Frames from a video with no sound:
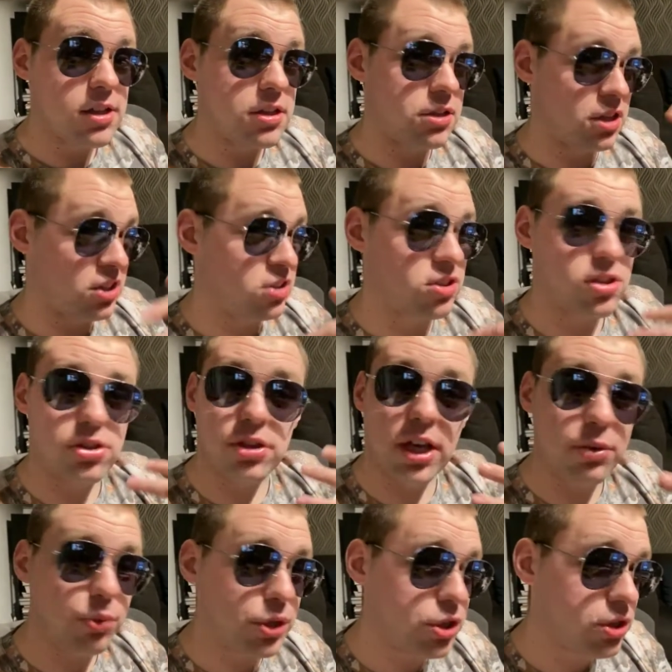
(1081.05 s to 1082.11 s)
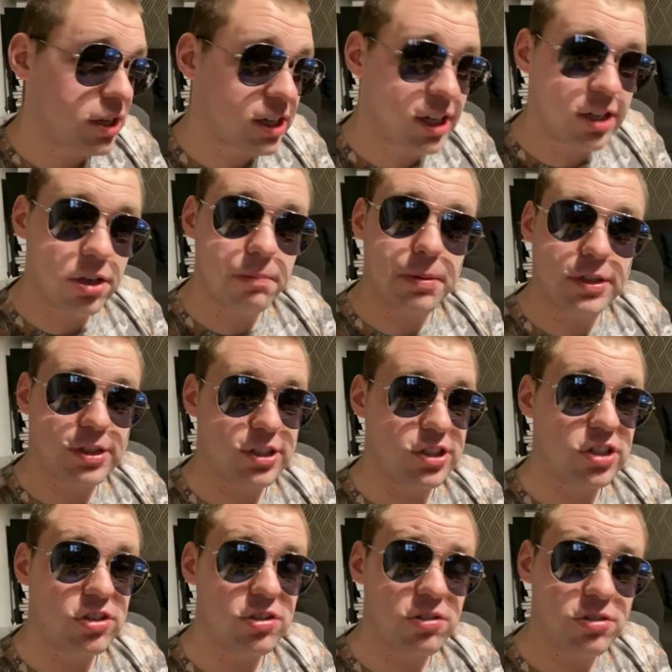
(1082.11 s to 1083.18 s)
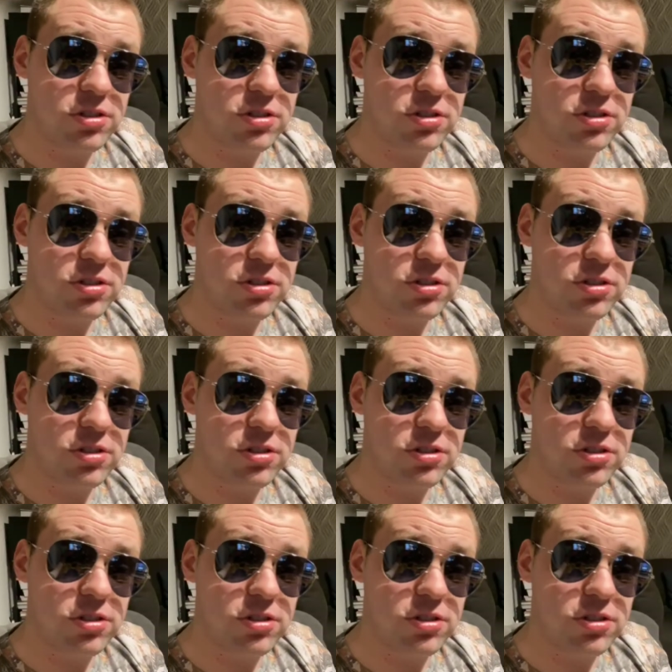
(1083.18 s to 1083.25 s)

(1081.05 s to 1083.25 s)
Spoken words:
It's great when you can get your business